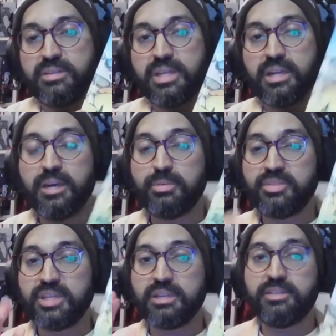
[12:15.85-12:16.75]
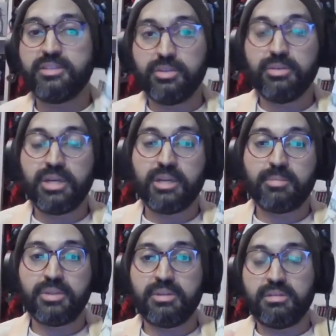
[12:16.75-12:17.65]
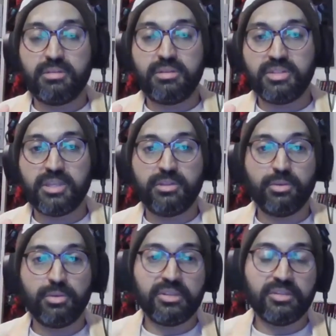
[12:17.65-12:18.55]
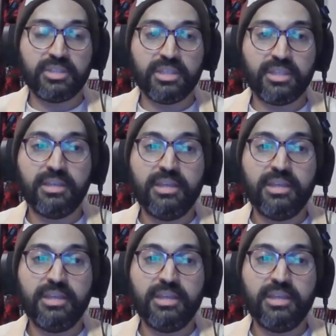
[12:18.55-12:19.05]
And I was telling you, and I'm gonna tell the audience again,